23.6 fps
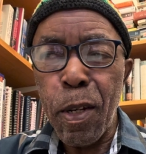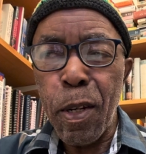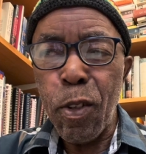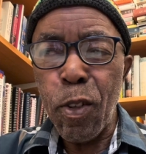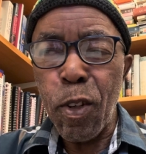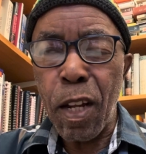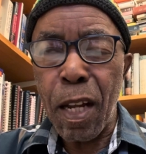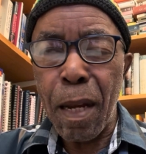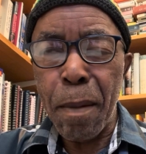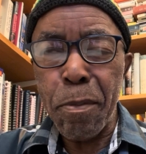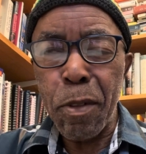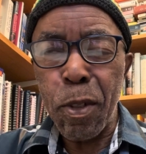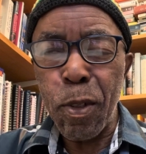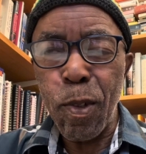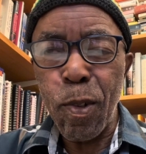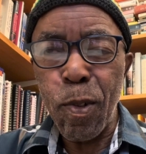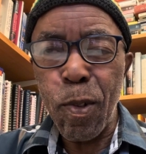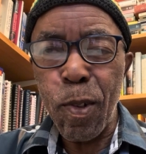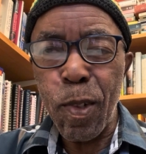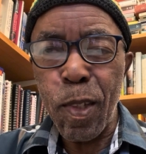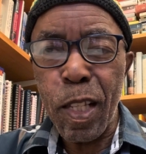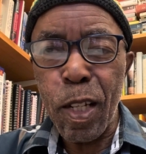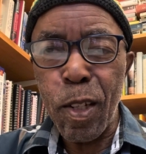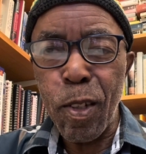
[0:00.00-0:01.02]
you come to
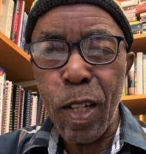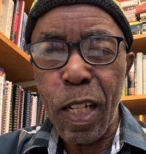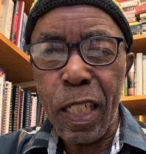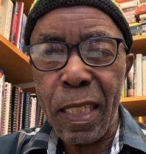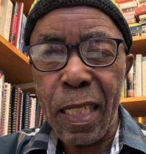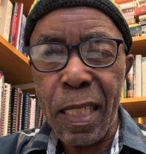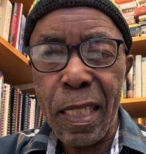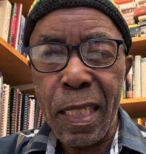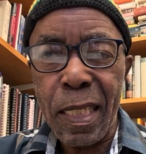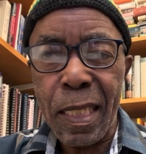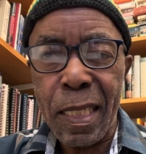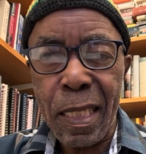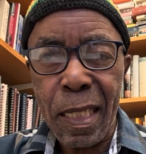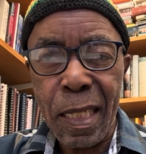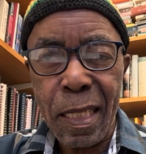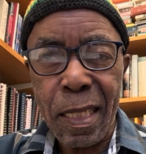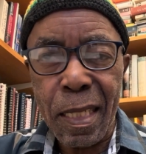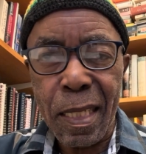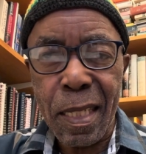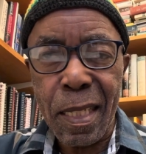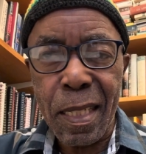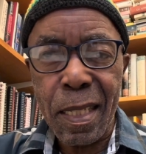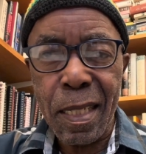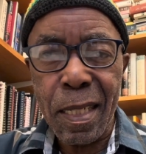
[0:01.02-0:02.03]
the United
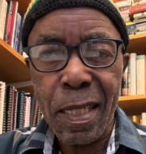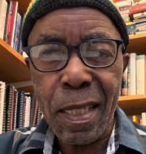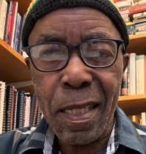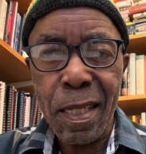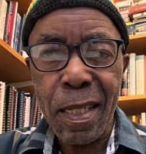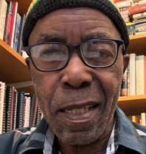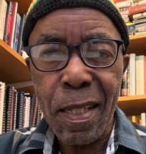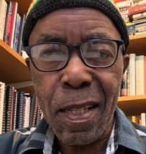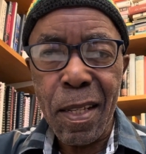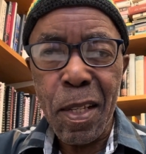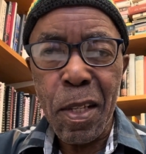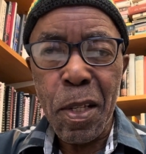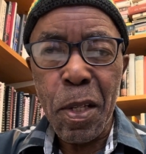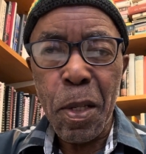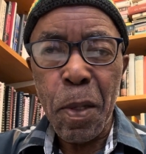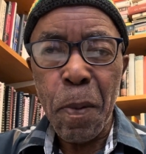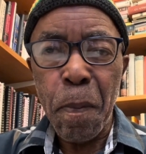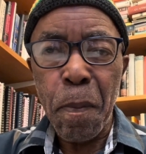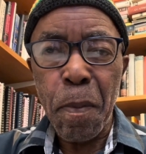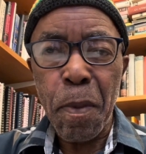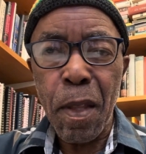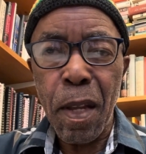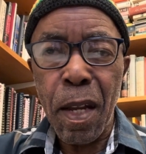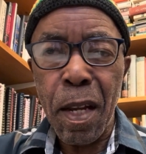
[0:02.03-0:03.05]
States,
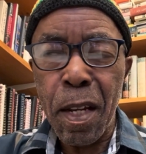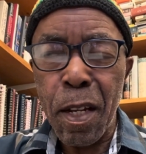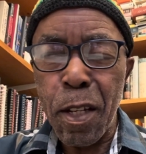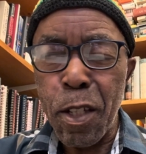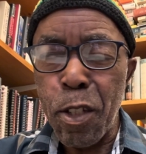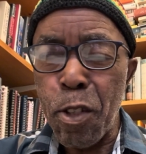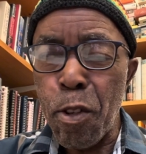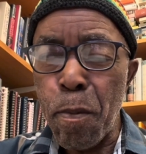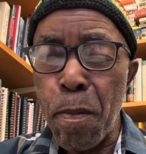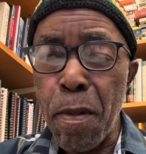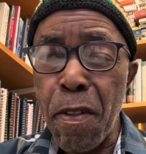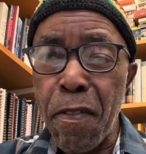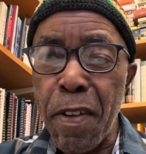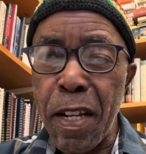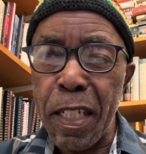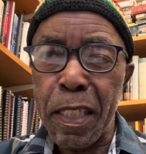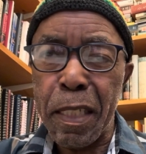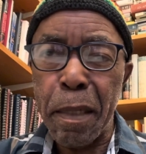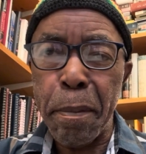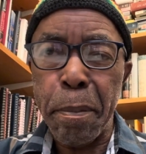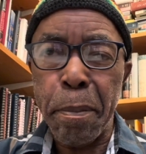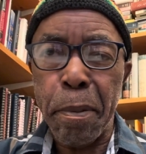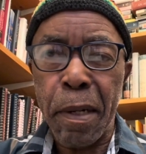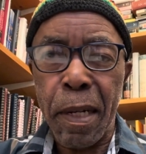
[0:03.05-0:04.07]
you'll be very
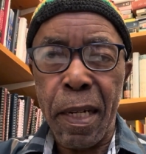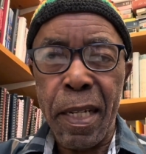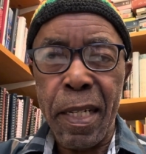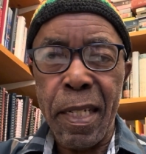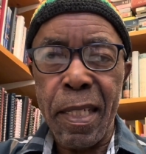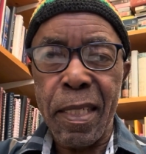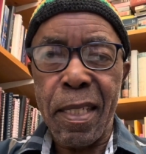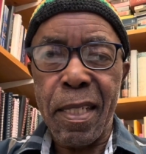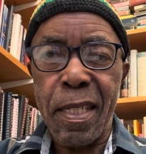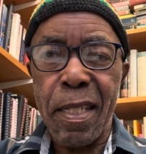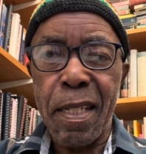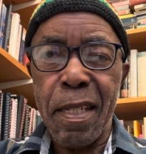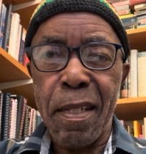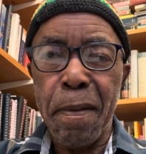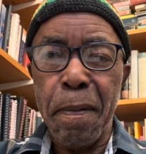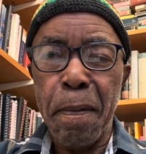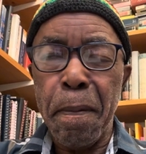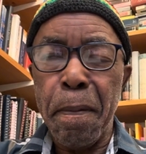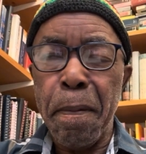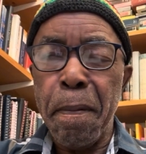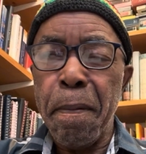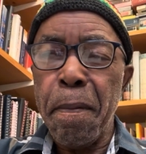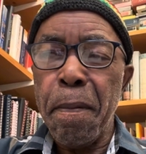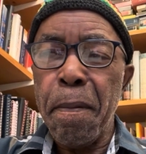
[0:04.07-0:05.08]
surprised
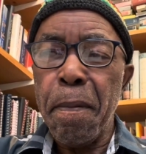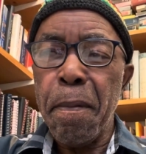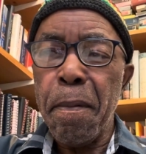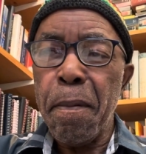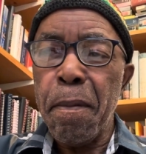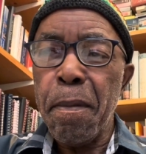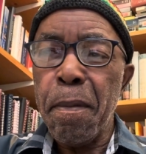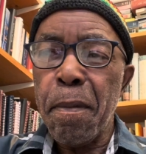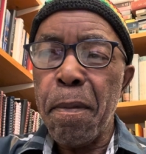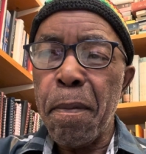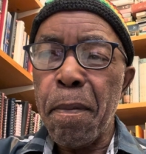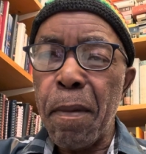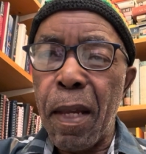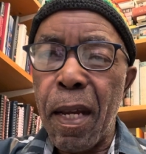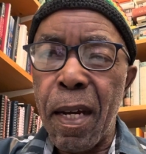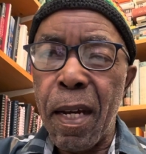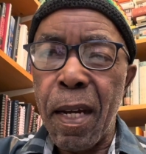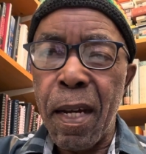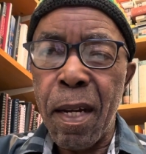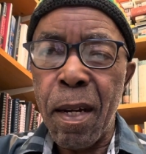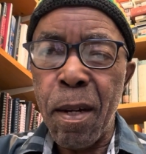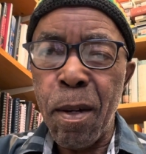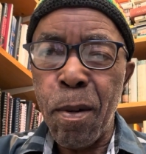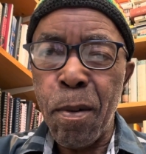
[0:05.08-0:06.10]

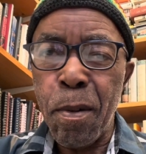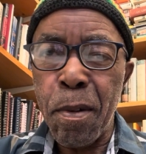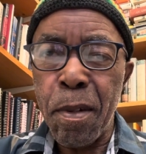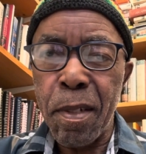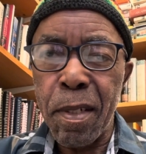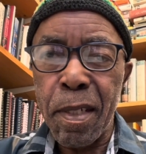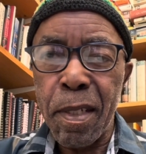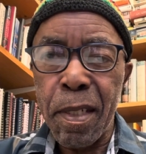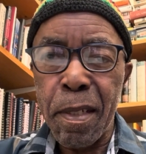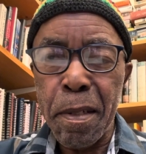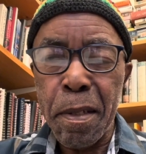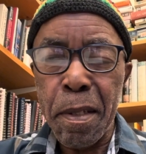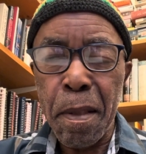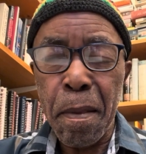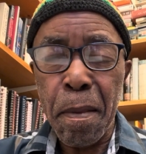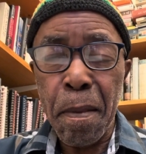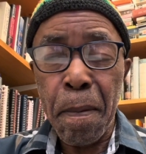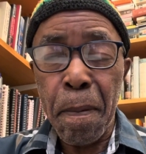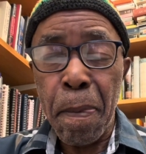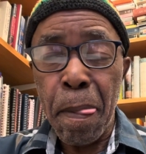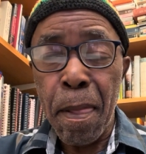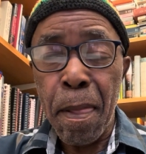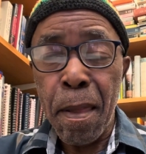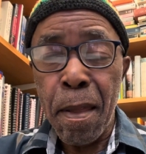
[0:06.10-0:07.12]
how
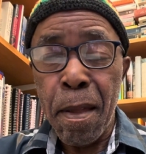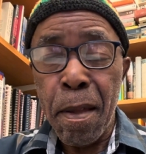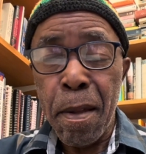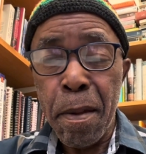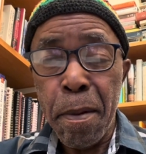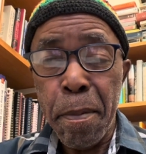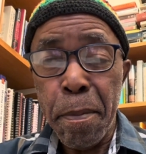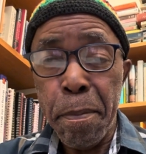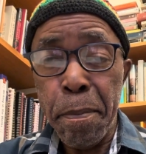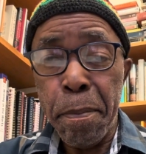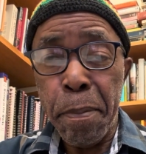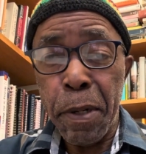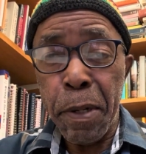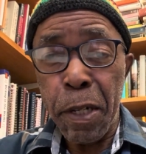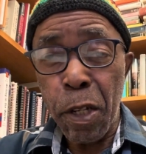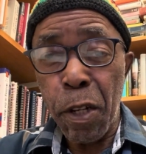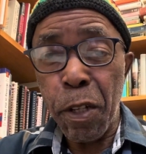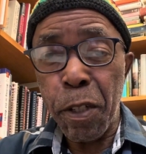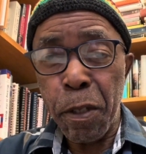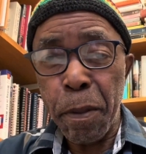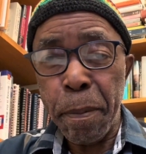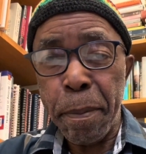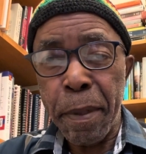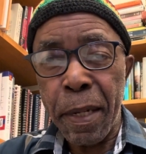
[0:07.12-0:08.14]

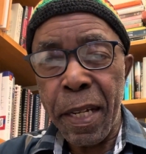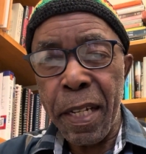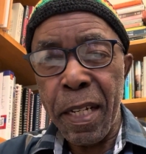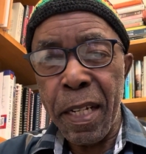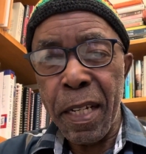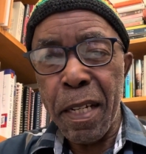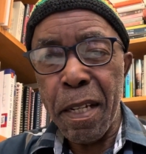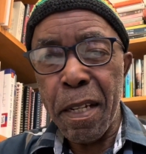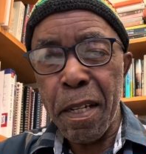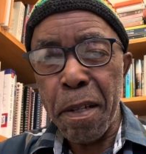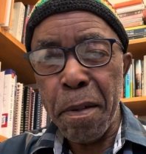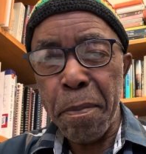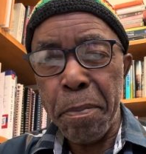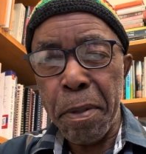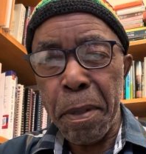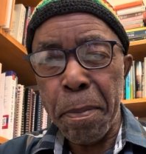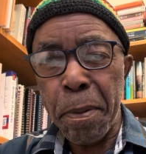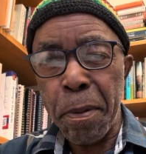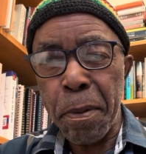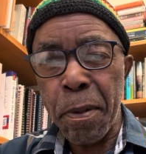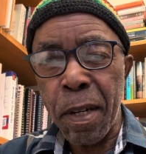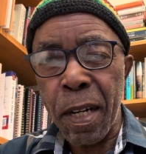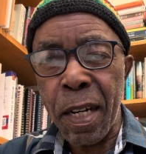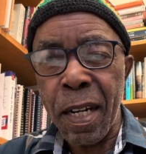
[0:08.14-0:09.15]
preoccupied
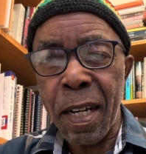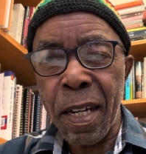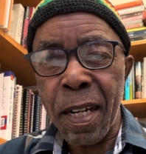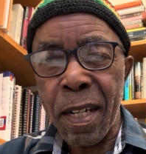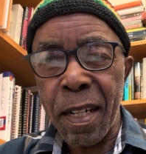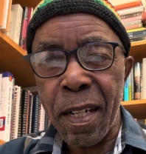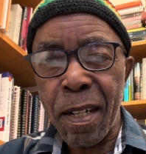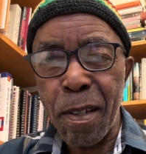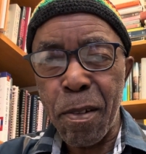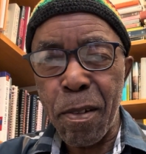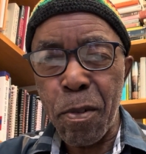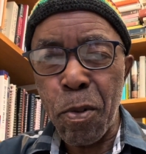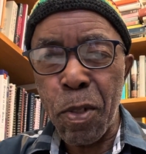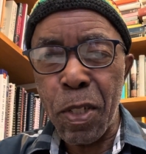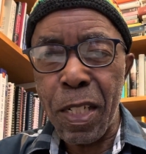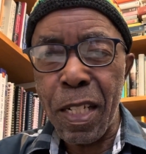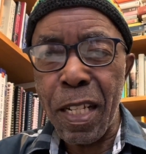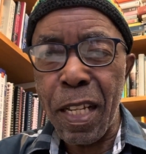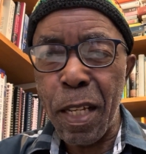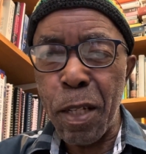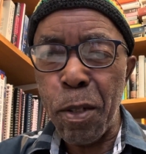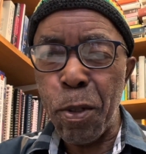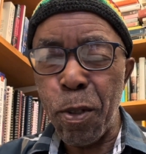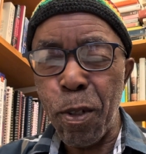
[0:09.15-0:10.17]
people are with the
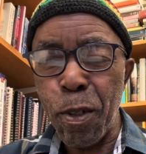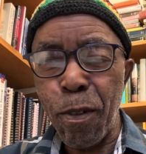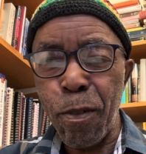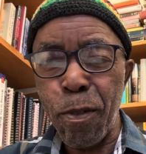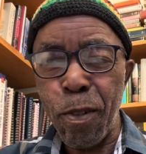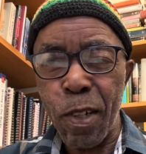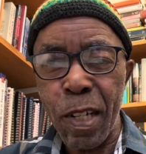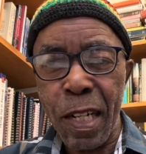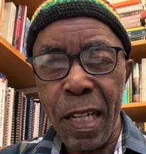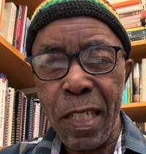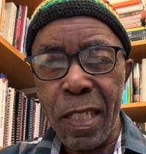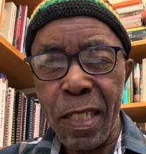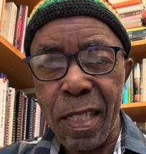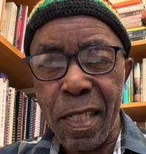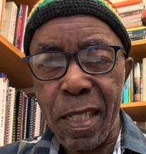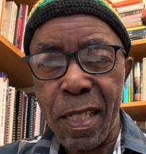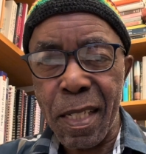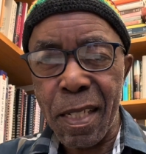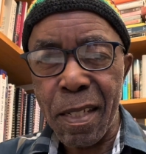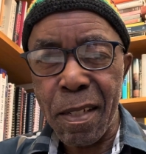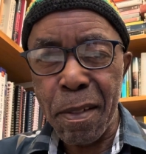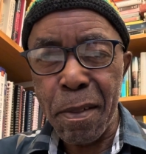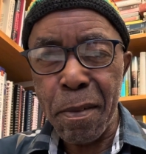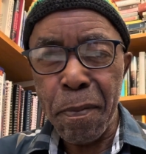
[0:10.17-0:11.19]
issue of race.
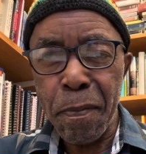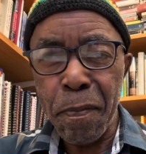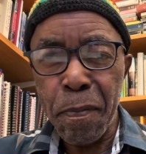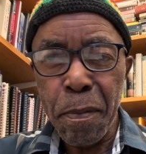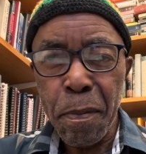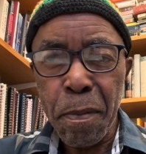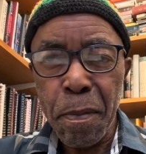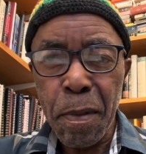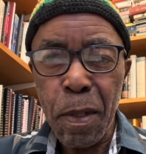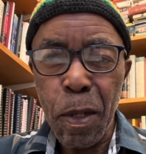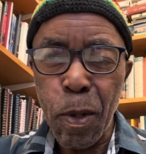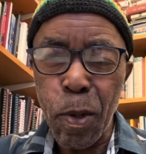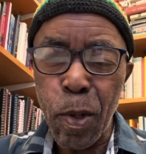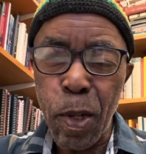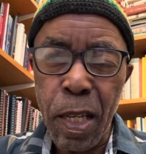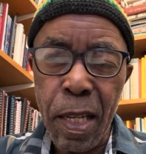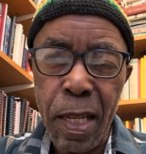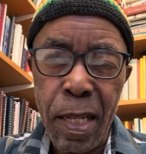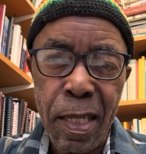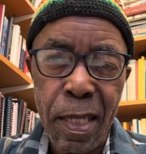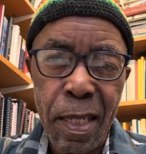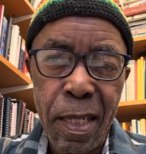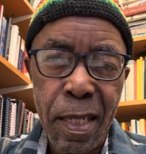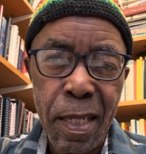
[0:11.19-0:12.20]
Oh
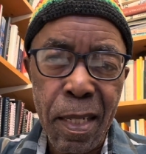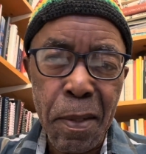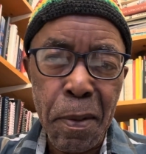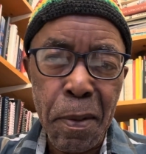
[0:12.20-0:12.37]
yes,